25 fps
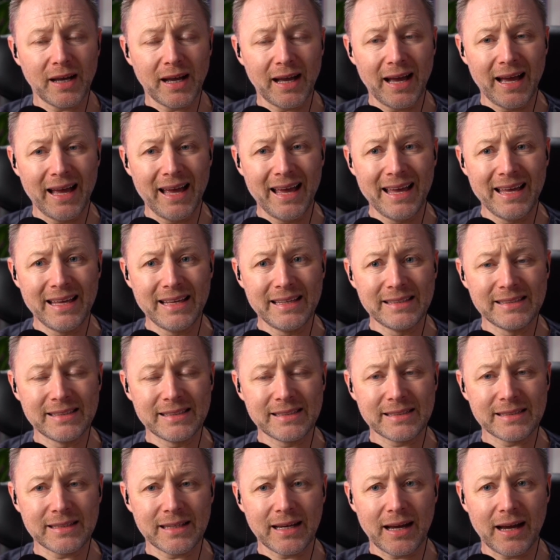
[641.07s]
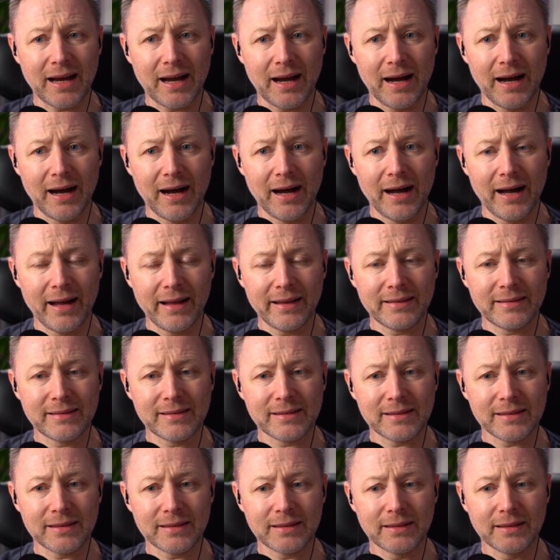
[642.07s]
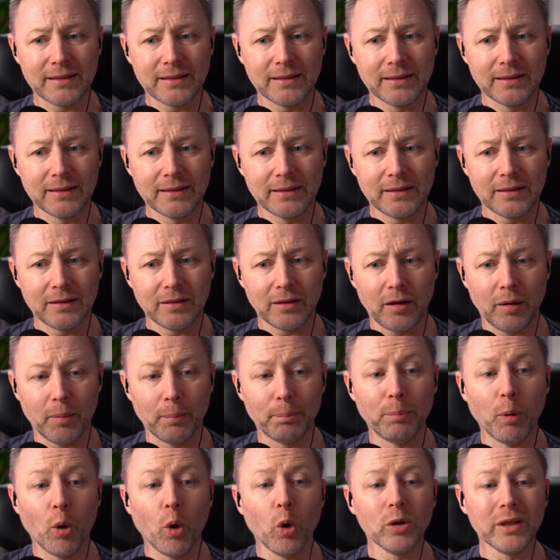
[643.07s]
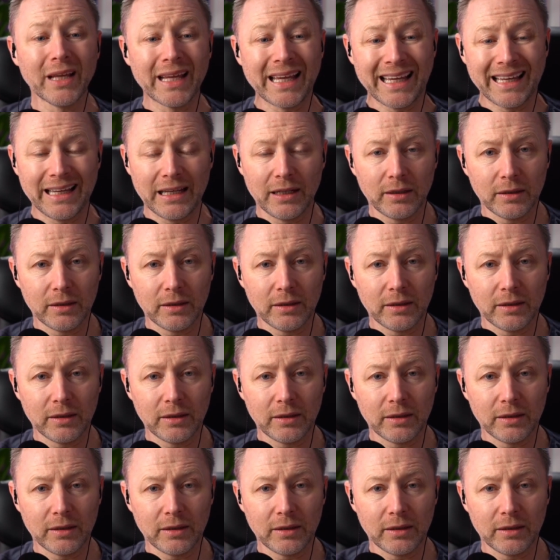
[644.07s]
is at bowling.